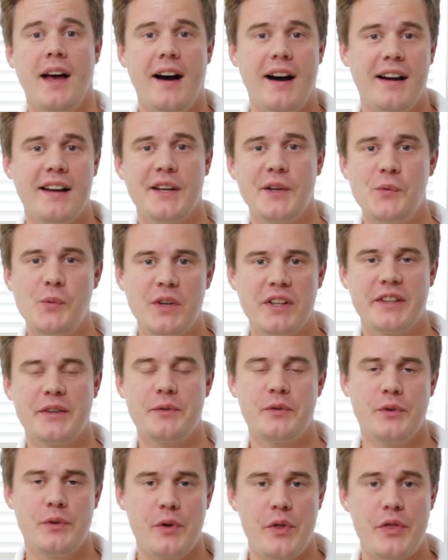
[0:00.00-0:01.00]
Hi and welcome
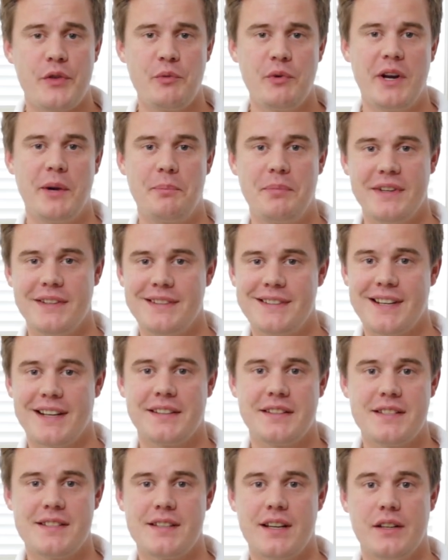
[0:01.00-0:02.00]
to 3D Print
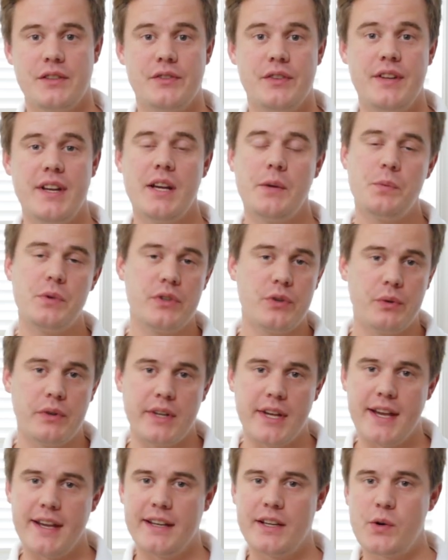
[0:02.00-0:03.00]
Tech Design. Today we're
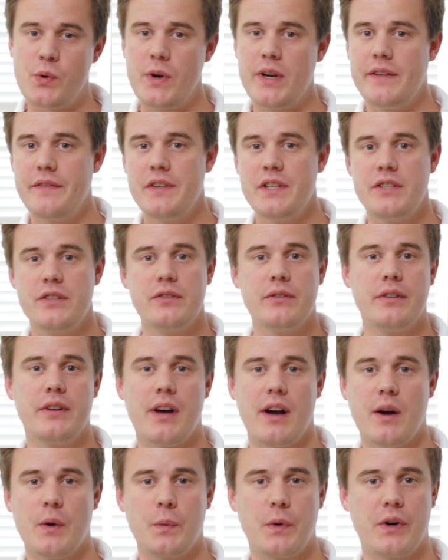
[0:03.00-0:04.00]
doing a quick video on
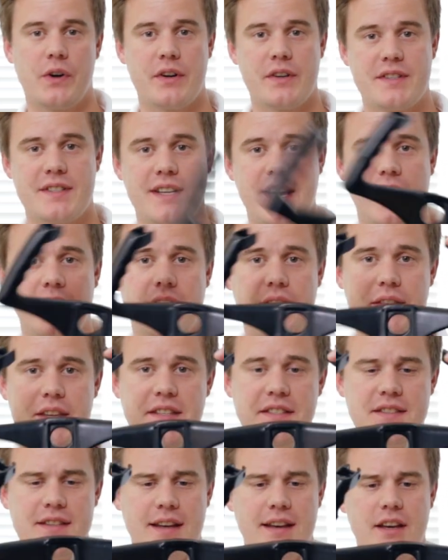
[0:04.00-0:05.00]
how we're scanning
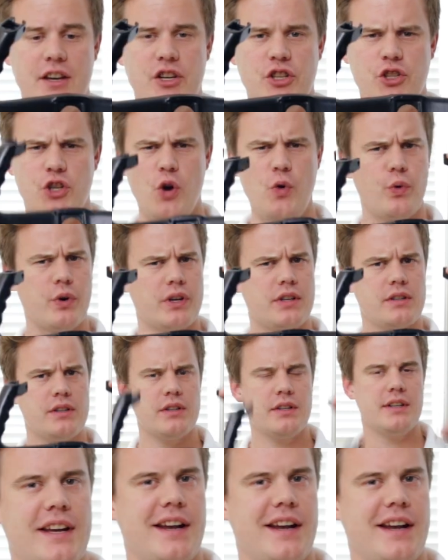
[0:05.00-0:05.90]
this yoke.